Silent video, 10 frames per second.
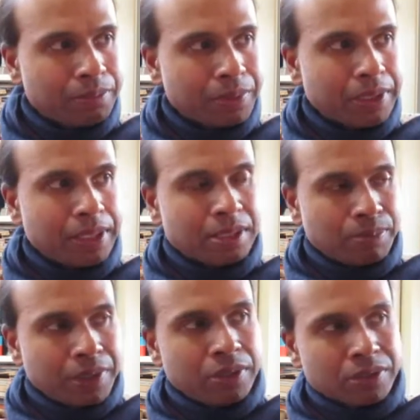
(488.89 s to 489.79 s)
But the
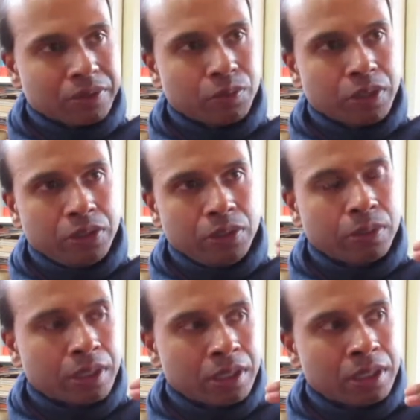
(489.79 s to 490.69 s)
experience of what
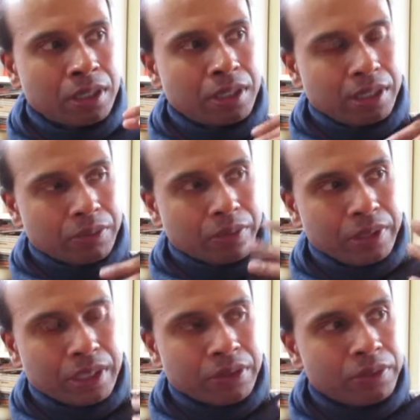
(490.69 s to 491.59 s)
you are and what
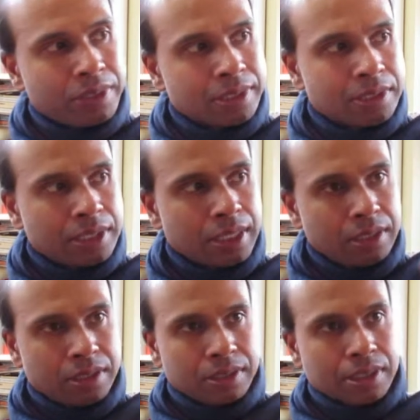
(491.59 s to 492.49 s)
the other is
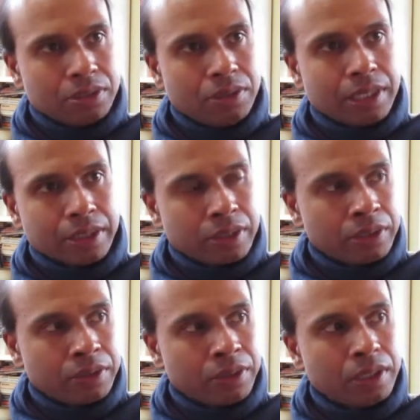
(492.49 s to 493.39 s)
changes as you let
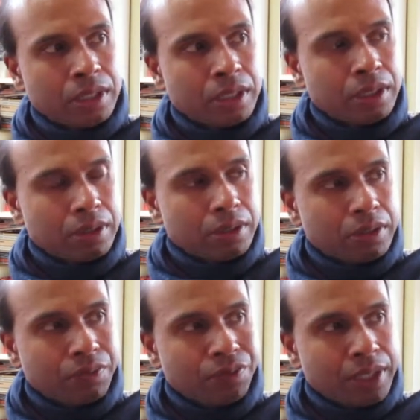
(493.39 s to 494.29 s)
go
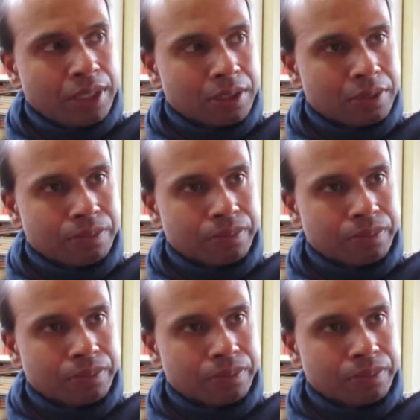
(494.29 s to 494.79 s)
of the ego.